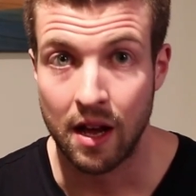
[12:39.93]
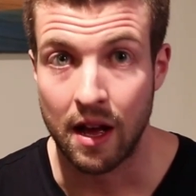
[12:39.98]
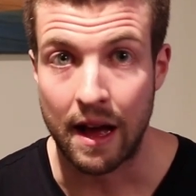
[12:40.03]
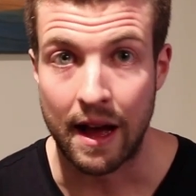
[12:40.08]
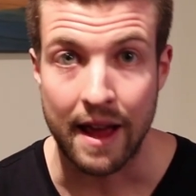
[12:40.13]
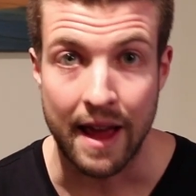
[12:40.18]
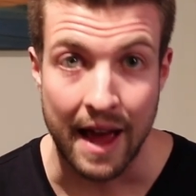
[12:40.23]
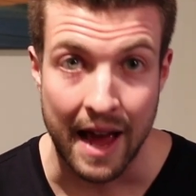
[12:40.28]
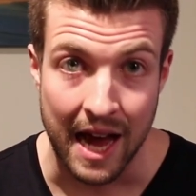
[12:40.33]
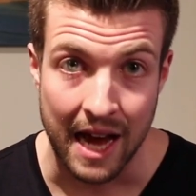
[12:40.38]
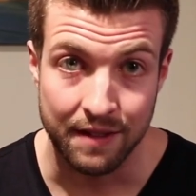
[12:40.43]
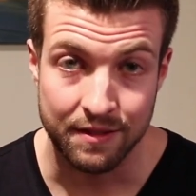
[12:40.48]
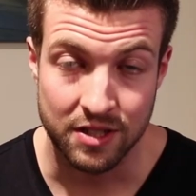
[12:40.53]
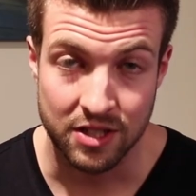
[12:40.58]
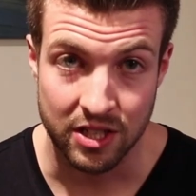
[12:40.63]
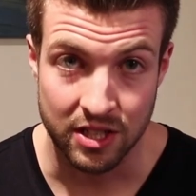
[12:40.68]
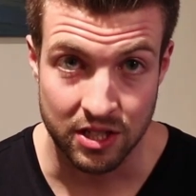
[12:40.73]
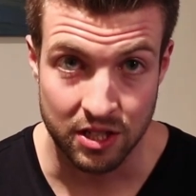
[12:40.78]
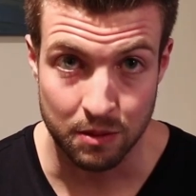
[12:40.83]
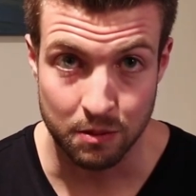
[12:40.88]
I have
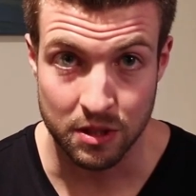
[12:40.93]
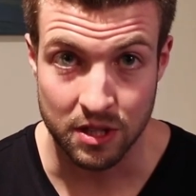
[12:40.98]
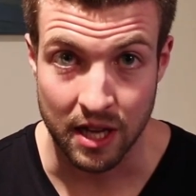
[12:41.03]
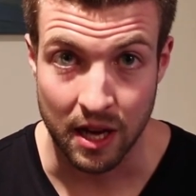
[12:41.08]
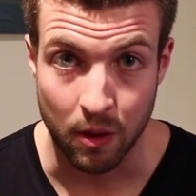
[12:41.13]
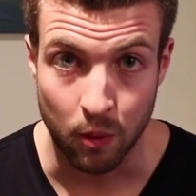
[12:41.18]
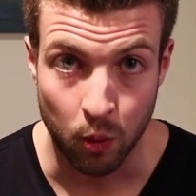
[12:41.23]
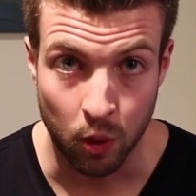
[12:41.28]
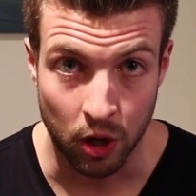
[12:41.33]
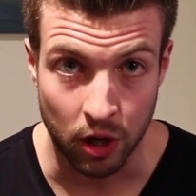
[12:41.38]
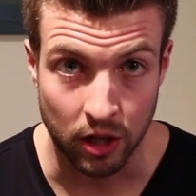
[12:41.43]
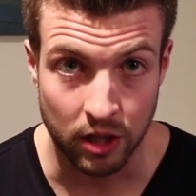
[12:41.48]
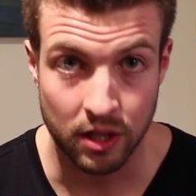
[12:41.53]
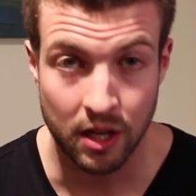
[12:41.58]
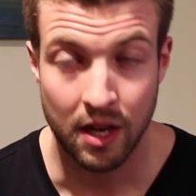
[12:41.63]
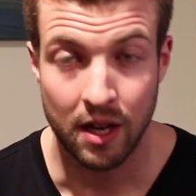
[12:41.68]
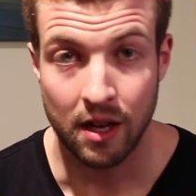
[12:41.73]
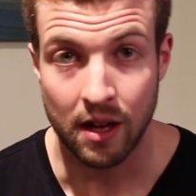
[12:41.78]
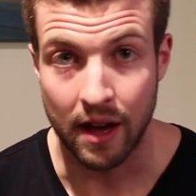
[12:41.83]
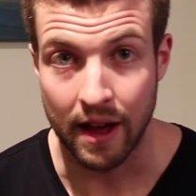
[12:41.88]
systems that
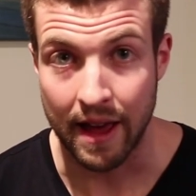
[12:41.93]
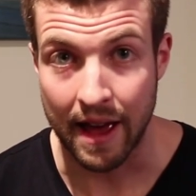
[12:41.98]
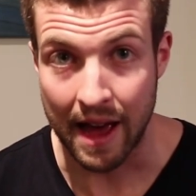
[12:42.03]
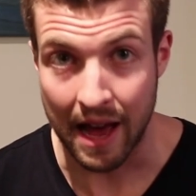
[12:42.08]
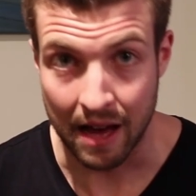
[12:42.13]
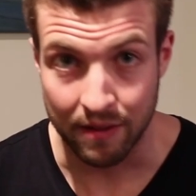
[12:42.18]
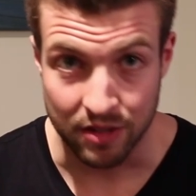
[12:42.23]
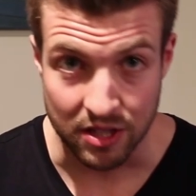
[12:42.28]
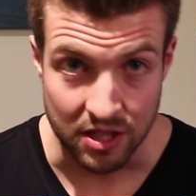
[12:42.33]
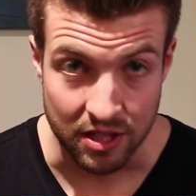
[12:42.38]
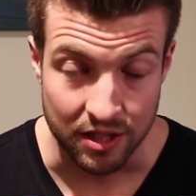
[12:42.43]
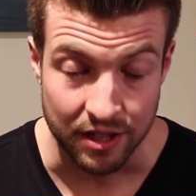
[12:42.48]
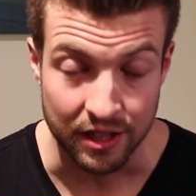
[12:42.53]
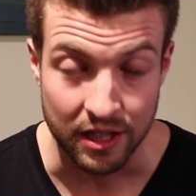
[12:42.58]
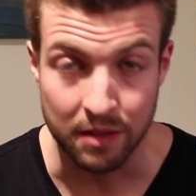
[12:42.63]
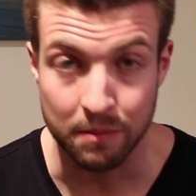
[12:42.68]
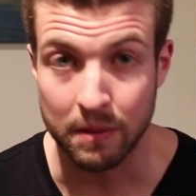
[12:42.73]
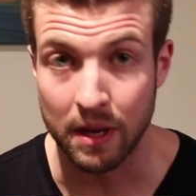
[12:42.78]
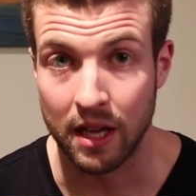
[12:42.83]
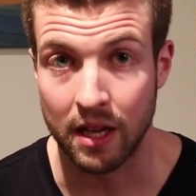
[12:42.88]
work. I have a
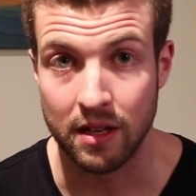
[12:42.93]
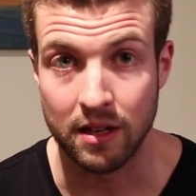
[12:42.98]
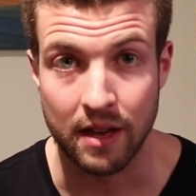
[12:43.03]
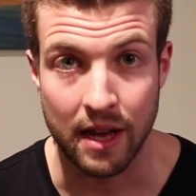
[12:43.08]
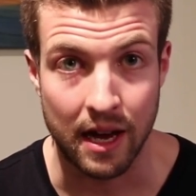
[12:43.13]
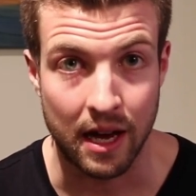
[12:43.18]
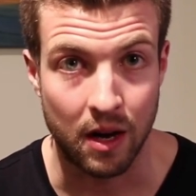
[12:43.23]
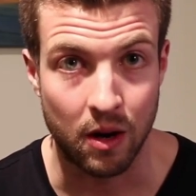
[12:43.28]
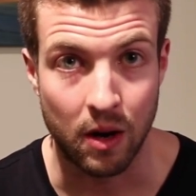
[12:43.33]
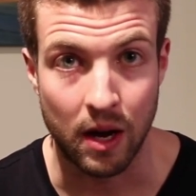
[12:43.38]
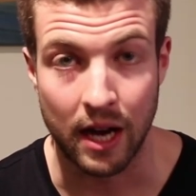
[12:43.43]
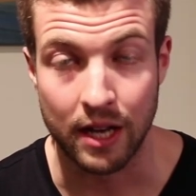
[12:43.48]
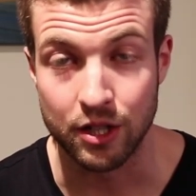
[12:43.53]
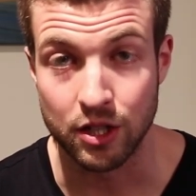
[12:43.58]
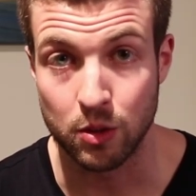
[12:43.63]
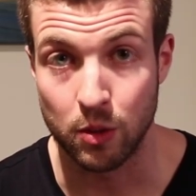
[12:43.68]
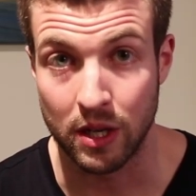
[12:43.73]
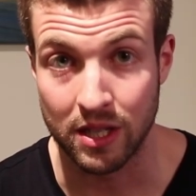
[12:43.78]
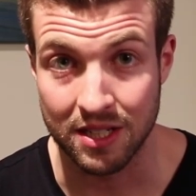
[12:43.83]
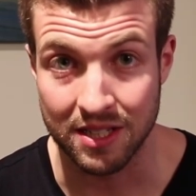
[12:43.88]
team, and now I
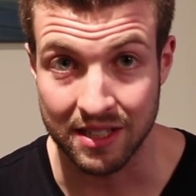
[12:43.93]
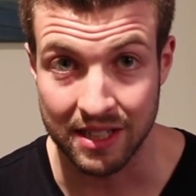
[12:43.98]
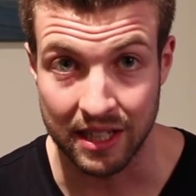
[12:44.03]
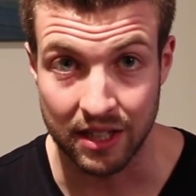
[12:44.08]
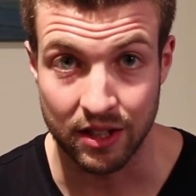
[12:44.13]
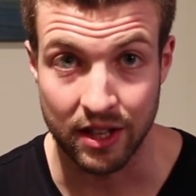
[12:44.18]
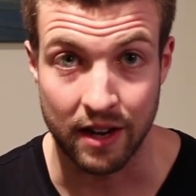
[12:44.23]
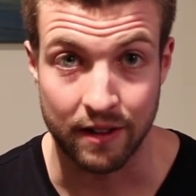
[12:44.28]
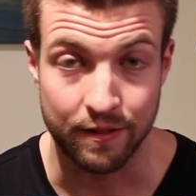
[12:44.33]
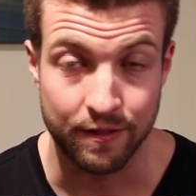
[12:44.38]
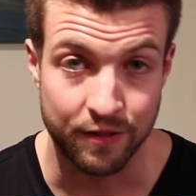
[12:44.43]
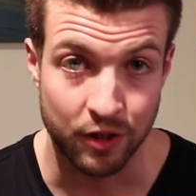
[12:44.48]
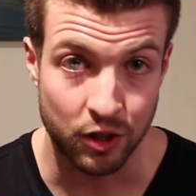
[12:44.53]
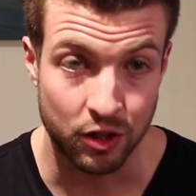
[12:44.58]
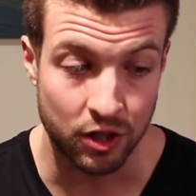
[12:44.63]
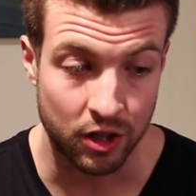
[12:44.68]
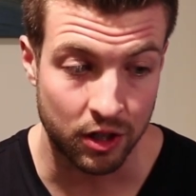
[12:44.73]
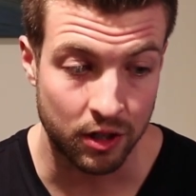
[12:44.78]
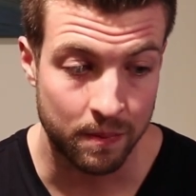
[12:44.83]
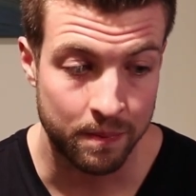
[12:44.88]
just wanna scale that
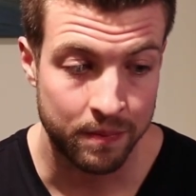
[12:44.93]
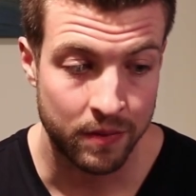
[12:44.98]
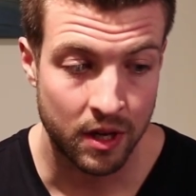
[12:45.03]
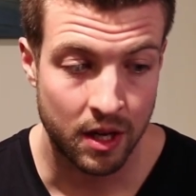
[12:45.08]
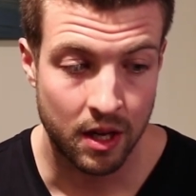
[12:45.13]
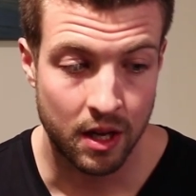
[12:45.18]
further.